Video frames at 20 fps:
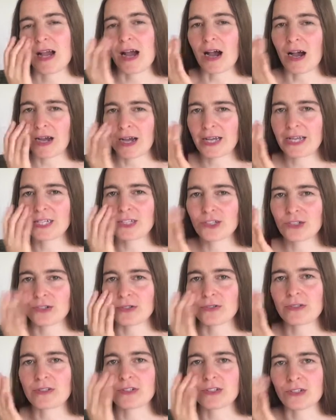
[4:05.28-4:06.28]
I
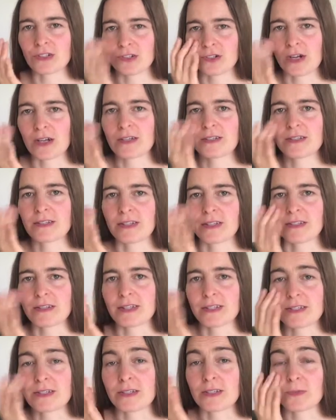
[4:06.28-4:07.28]
choose to trust that
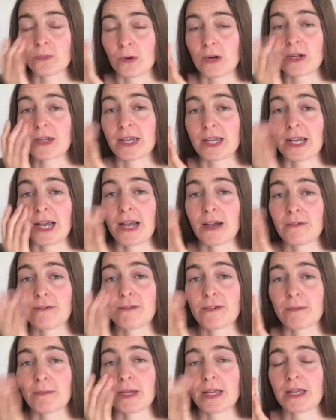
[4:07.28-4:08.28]
this is working out
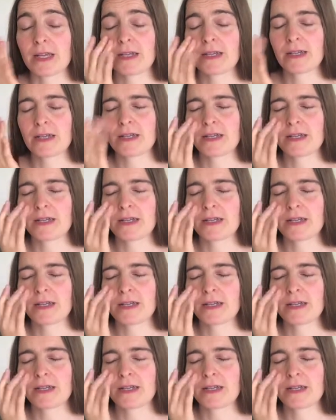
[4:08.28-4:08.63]
for me.